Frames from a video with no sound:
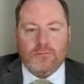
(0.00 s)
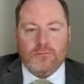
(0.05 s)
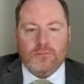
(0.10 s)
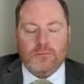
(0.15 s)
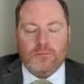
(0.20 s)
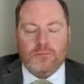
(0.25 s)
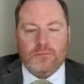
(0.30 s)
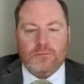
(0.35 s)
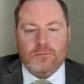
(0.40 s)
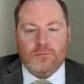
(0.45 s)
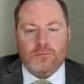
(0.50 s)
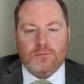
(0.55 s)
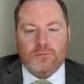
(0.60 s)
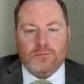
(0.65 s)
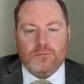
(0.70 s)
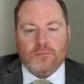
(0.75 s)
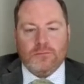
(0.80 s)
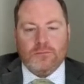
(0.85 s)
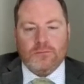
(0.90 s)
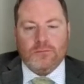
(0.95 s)

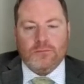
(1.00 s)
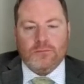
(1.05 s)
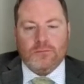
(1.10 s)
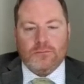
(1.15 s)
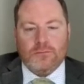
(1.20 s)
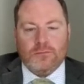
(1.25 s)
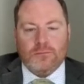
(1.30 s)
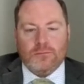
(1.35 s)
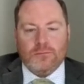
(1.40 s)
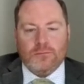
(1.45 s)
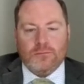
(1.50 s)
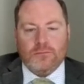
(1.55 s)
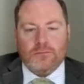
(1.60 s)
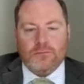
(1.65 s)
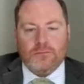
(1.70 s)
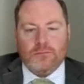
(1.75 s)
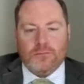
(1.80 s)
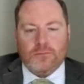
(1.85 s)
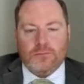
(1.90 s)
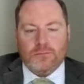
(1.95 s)

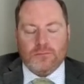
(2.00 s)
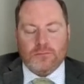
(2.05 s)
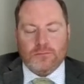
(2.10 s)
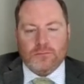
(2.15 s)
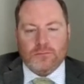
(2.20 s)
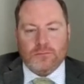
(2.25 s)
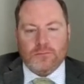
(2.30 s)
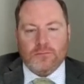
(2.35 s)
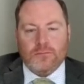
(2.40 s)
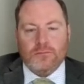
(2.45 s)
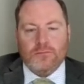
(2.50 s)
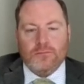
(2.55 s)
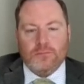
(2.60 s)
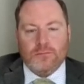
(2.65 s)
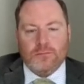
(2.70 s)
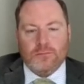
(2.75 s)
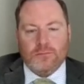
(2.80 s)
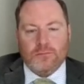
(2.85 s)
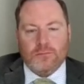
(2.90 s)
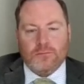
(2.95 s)

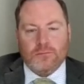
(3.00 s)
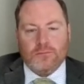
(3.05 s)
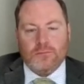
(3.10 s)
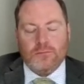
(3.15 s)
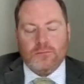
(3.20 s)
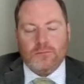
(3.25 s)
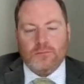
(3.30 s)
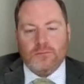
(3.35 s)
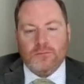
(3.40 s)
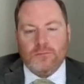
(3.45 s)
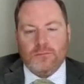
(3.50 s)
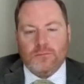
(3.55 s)
[no speech]